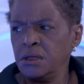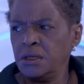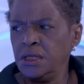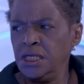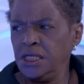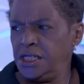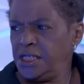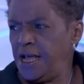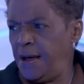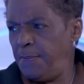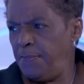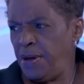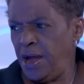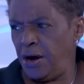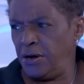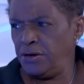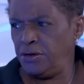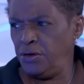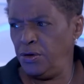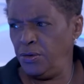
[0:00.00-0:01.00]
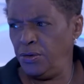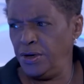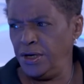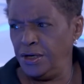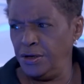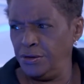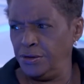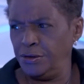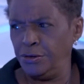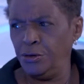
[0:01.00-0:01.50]
Is that paranoid
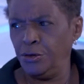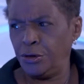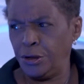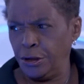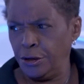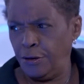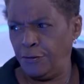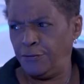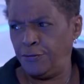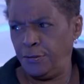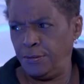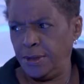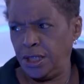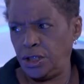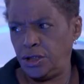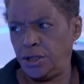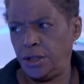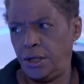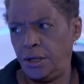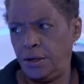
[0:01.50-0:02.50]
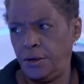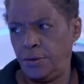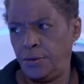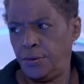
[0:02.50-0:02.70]
or looking out for my child?